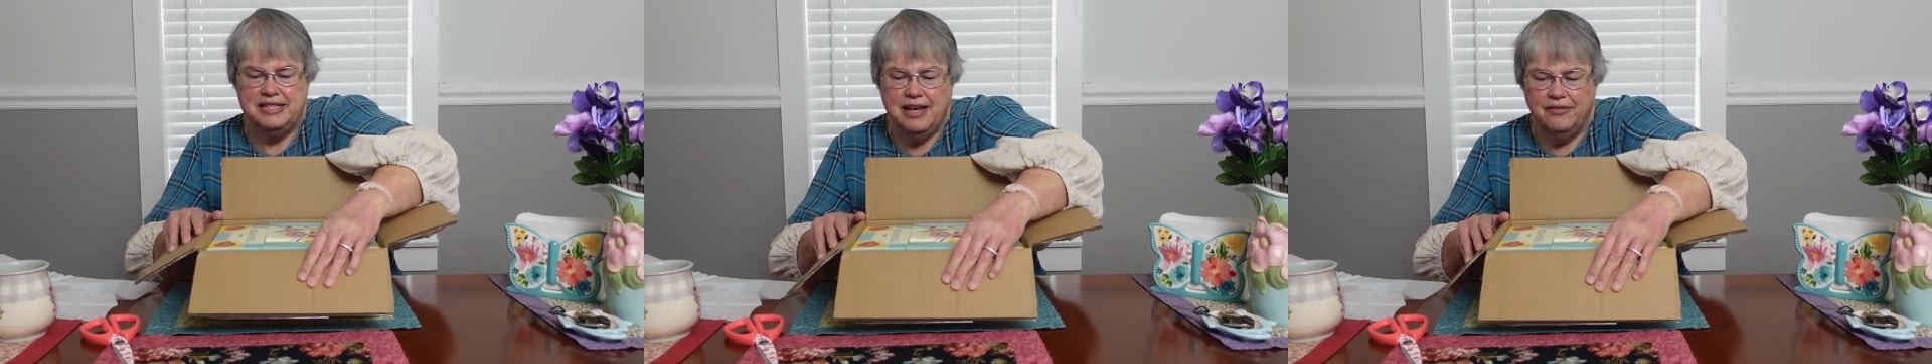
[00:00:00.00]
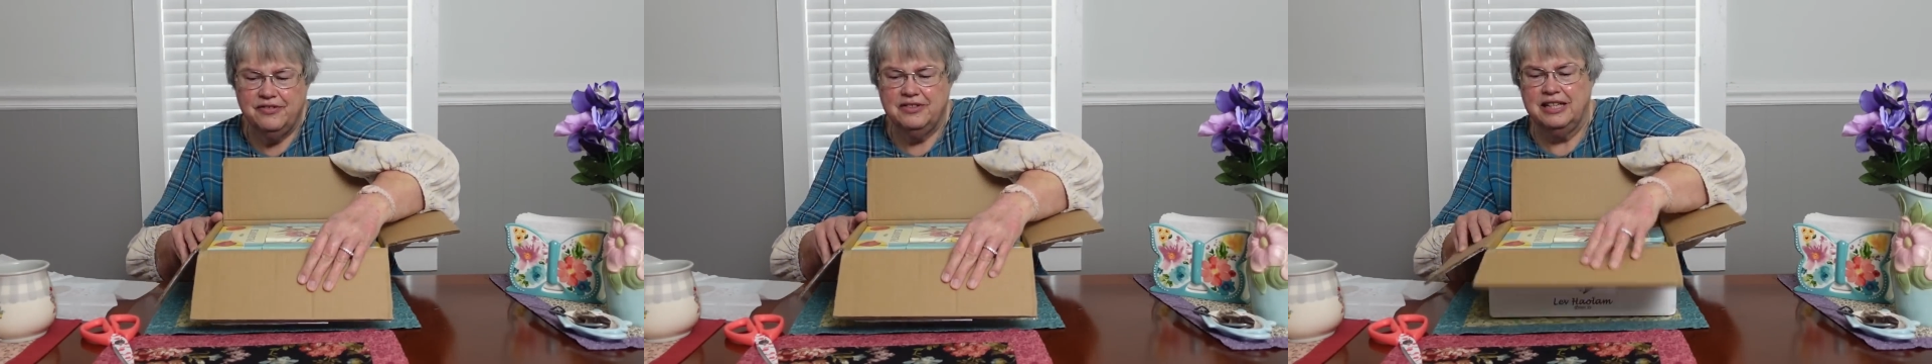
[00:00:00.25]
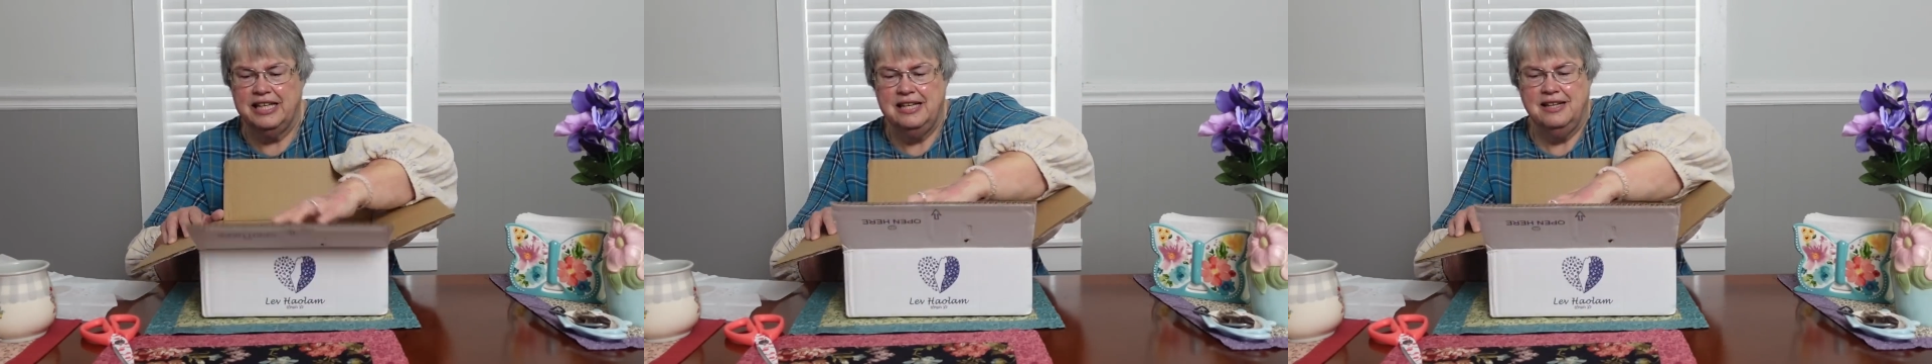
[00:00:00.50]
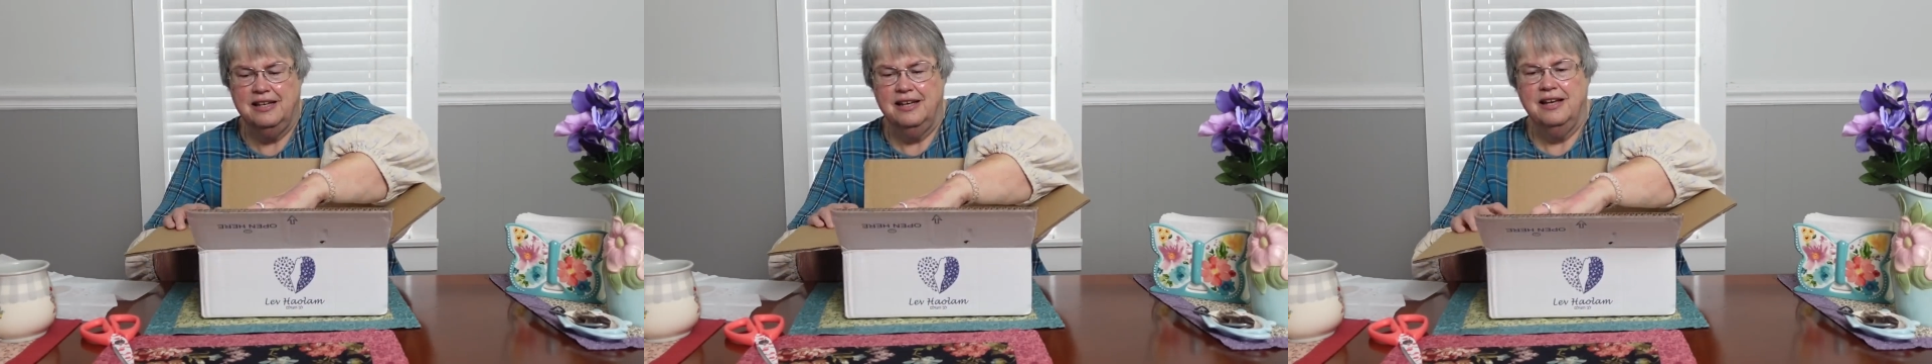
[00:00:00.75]
definitely
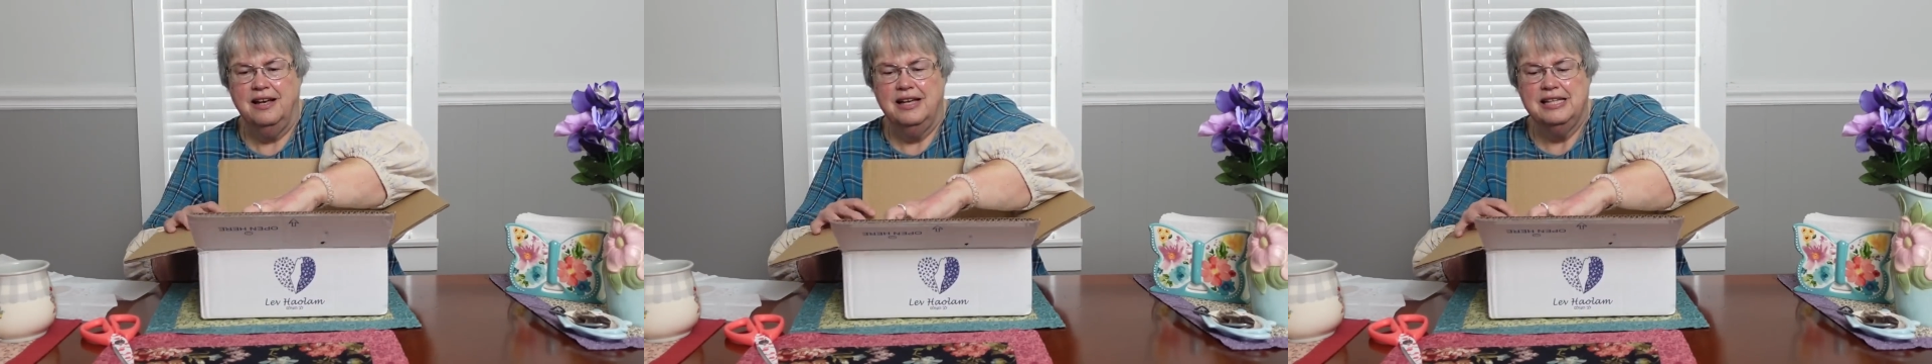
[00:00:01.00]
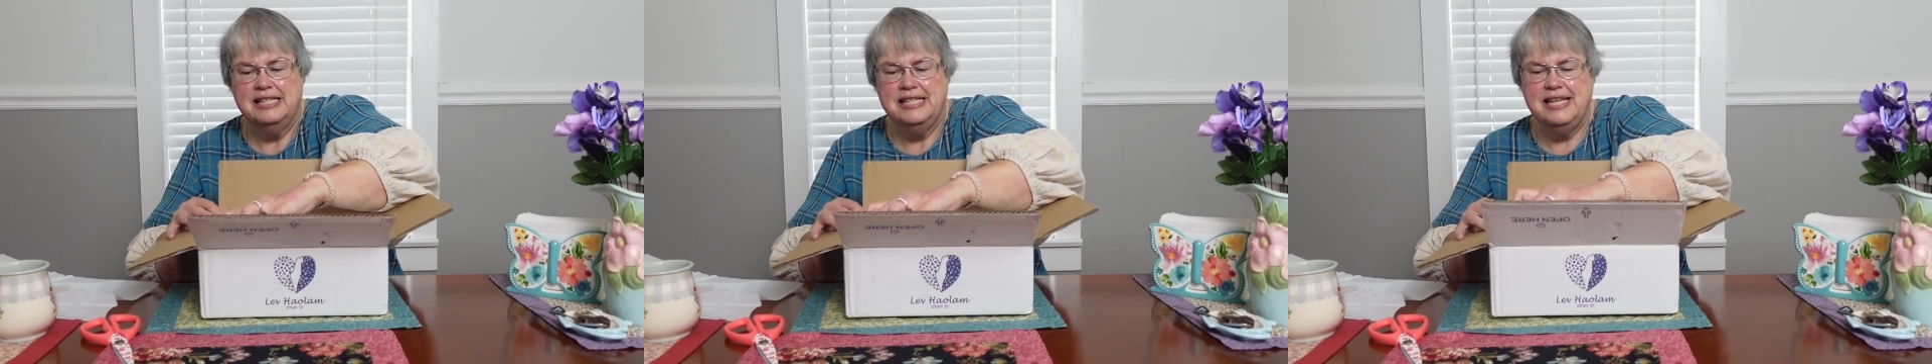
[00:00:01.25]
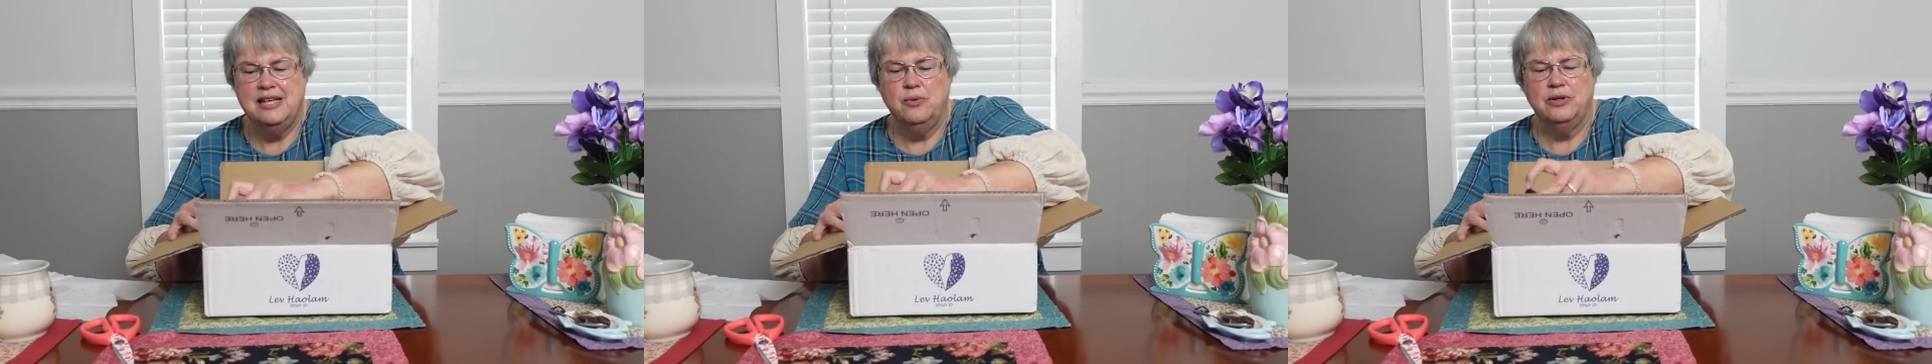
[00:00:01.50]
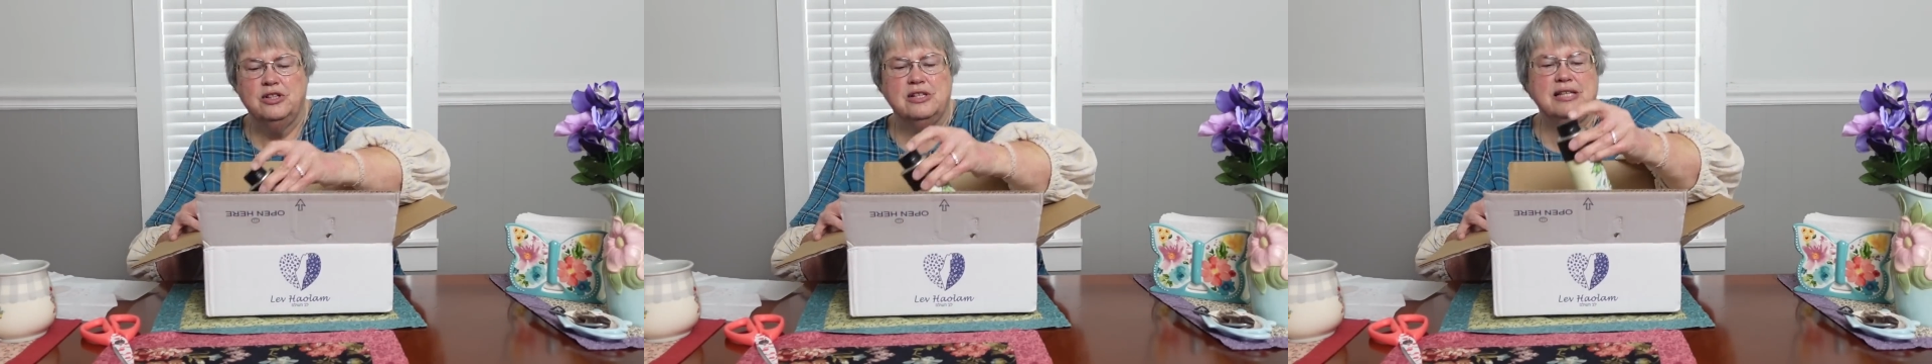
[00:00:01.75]
seeing
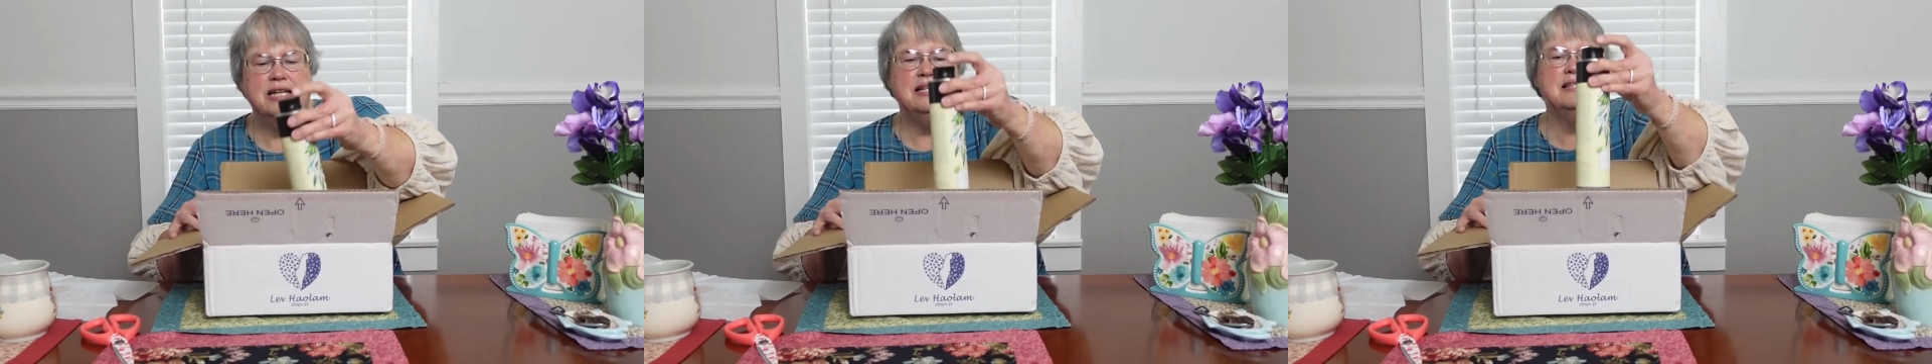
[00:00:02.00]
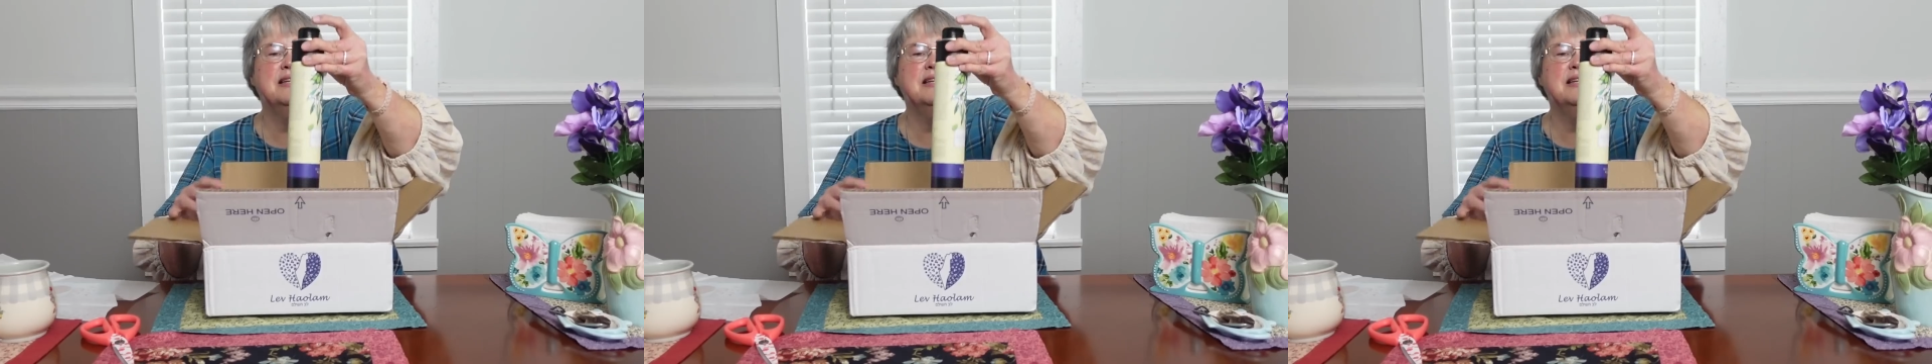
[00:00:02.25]
what looks like it's